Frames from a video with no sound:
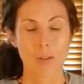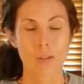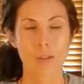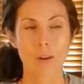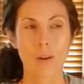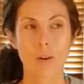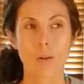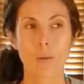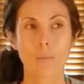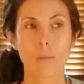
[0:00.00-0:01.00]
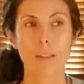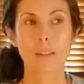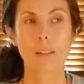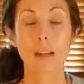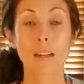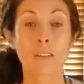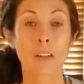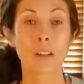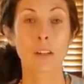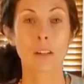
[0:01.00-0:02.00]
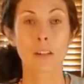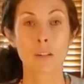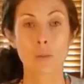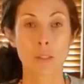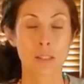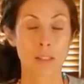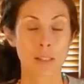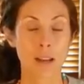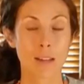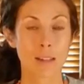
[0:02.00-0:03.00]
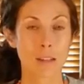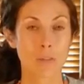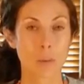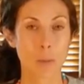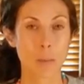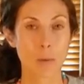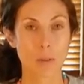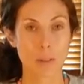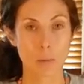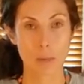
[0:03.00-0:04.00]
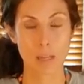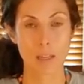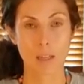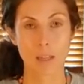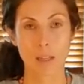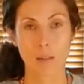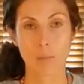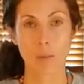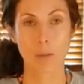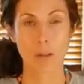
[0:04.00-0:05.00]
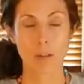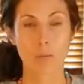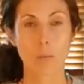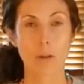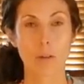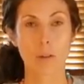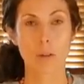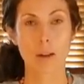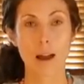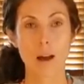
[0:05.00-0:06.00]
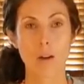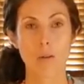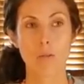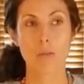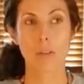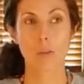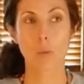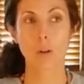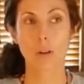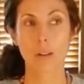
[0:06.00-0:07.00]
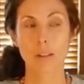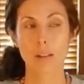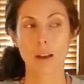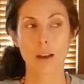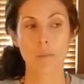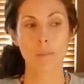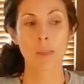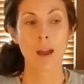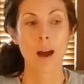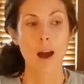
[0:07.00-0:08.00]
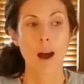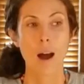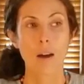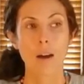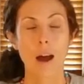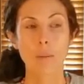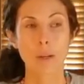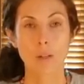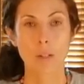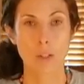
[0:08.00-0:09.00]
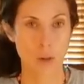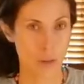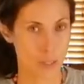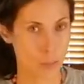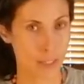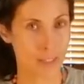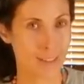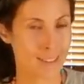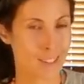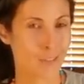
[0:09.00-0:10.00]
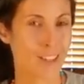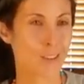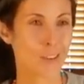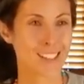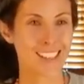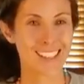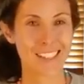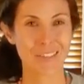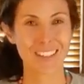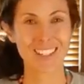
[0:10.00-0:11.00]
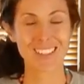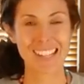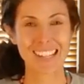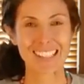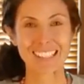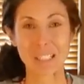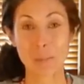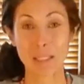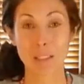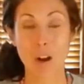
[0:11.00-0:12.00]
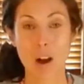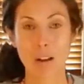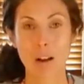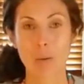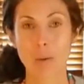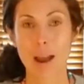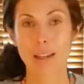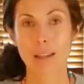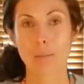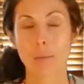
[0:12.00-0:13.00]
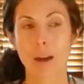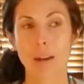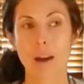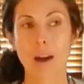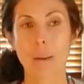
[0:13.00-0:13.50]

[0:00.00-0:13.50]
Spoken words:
So this is kind of an interesting technique for people in the beginning, and people kind of wonder how this works. I'm not going to try to explain it in this video because I think this video is getting a little bit long already, but